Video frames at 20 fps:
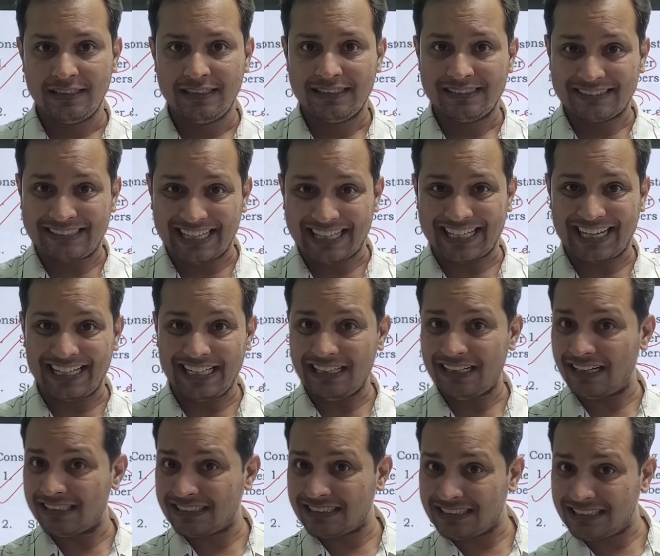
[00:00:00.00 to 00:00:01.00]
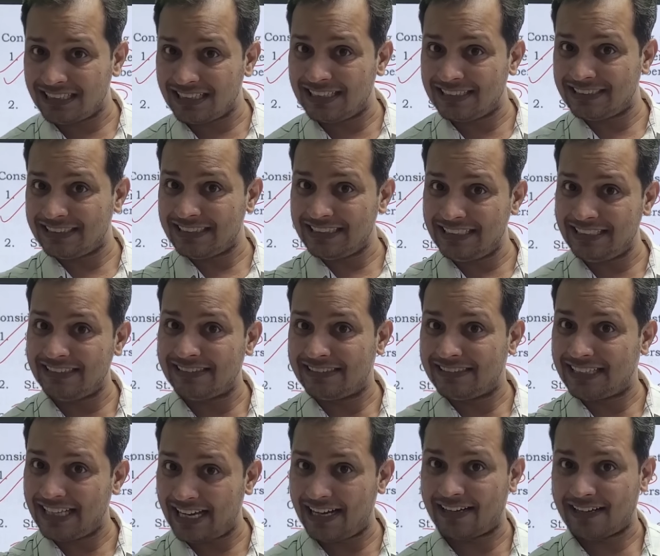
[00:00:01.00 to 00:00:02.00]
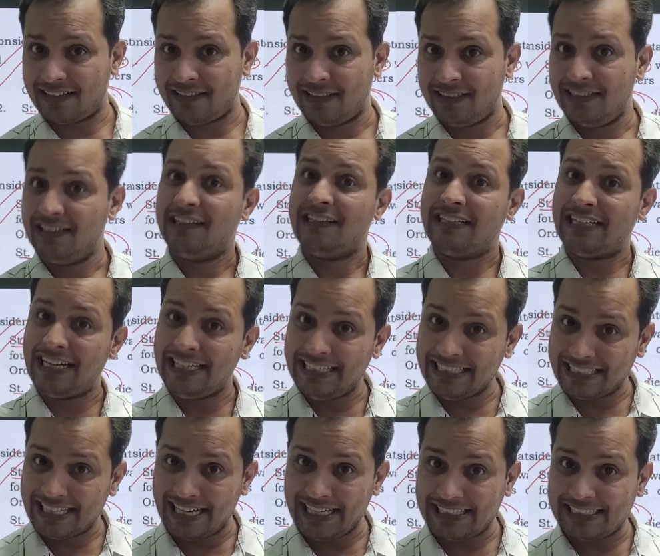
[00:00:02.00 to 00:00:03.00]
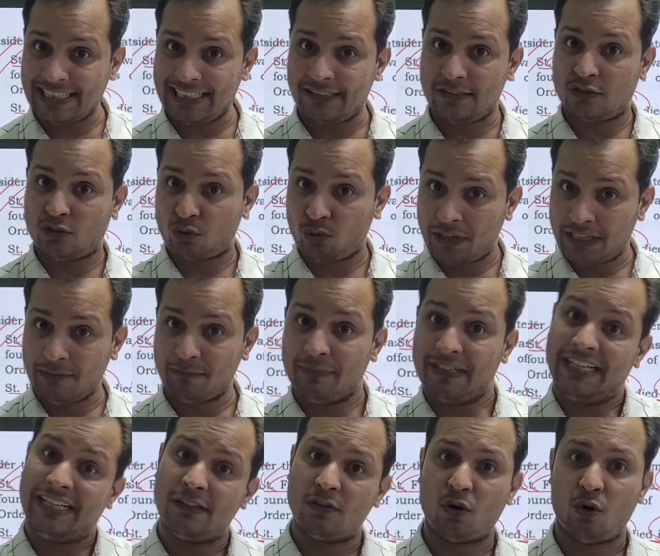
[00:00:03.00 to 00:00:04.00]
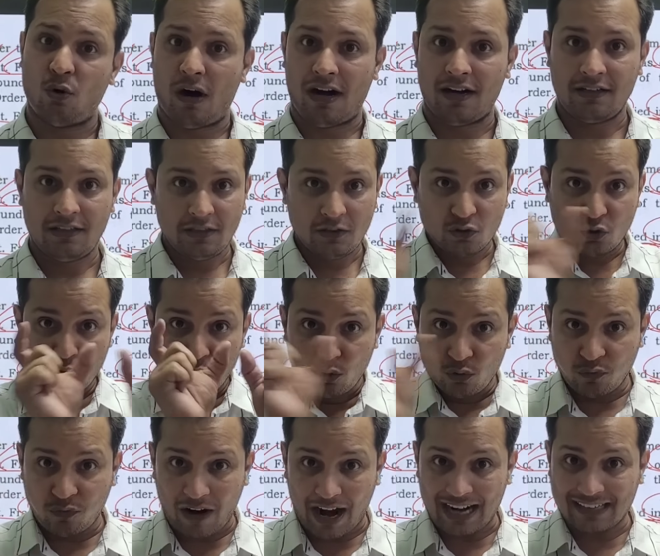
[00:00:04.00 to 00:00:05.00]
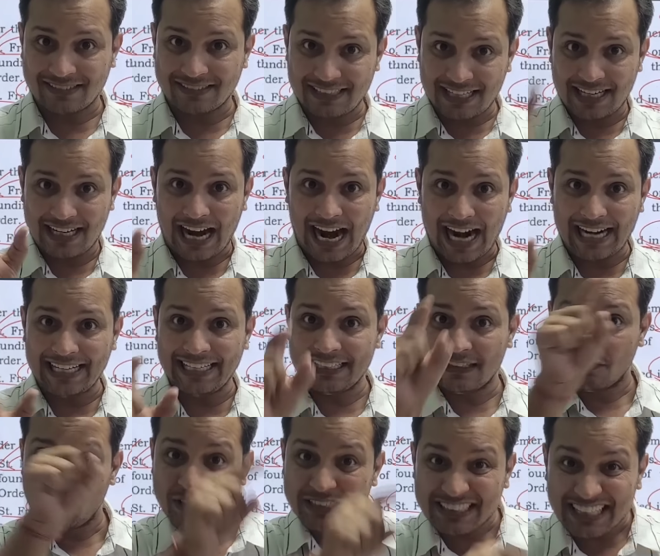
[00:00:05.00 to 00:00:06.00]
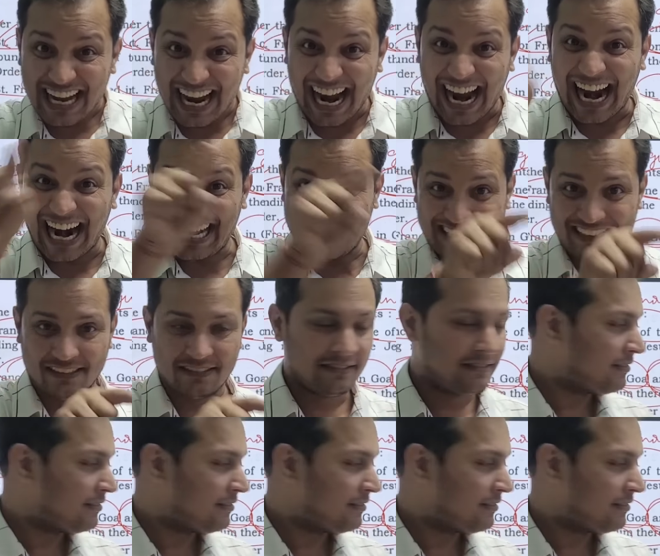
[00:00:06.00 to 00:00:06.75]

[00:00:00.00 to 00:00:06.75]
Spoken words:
Second, a church is there dedicated to him in Goa. Two facts they are adding with and.